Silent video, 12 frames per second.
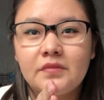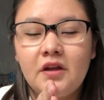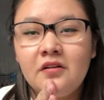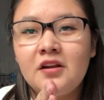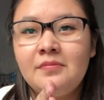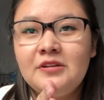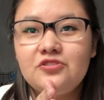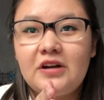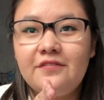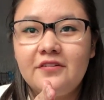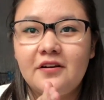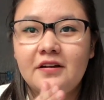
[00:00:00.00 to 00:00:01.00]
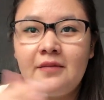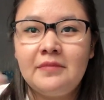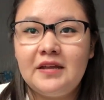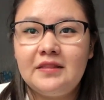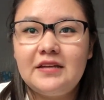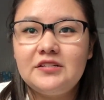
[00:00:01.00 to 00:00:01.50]
oncoming traffic are
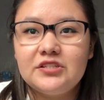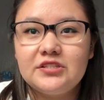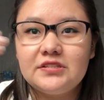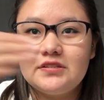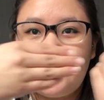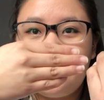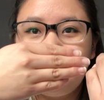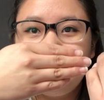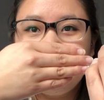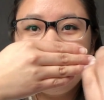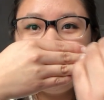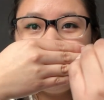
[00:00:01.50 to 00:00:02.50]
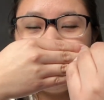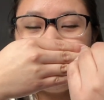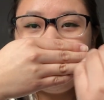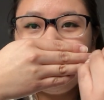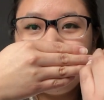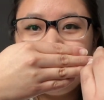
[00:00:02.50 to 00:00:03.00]
coming, and they just stop,
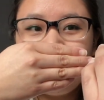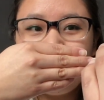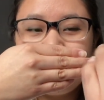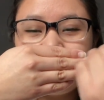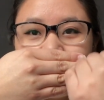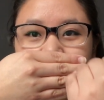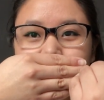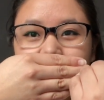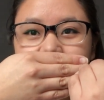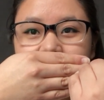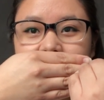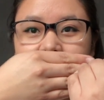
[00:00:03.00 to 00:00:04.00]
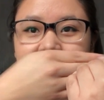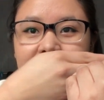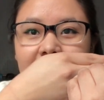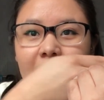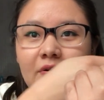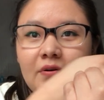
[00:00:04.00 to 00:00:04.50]
and then once this person stops, then
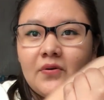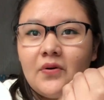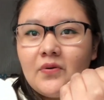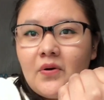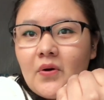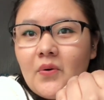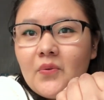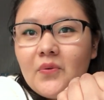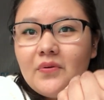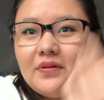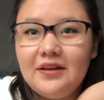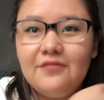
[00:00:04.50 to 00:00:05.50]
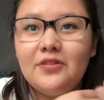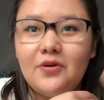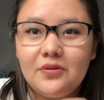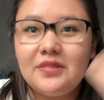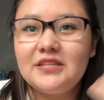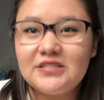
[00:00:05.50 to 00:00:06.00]
they go, even
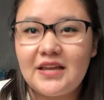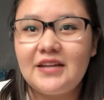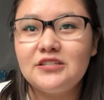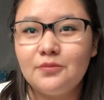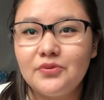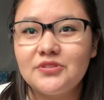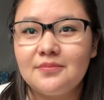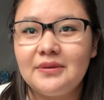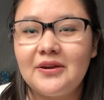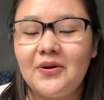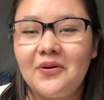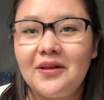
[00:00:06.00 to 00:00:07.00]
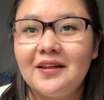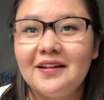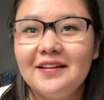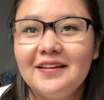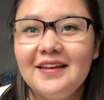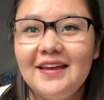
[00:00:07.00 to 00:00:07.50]
though this side's supposed to be going,
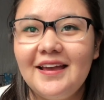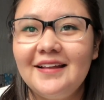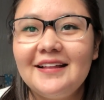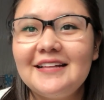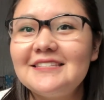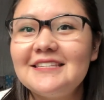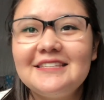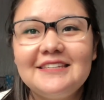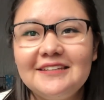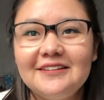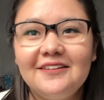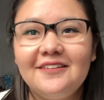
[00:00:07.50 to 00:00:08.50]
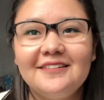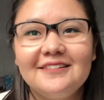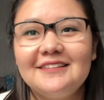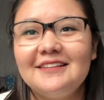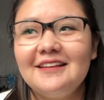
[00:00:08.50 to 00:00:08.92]
and that still